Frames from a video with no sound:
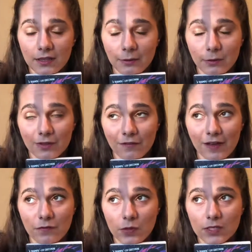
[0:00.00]
They were only
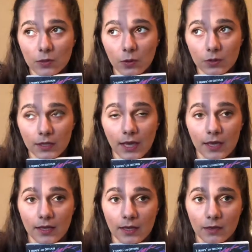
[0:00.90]
5 weeks old,
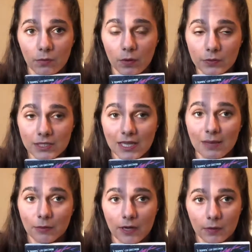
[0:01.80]
and one was
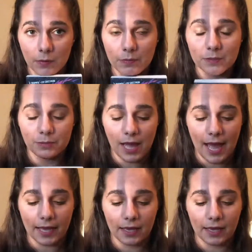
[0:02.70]
light brown and one was black,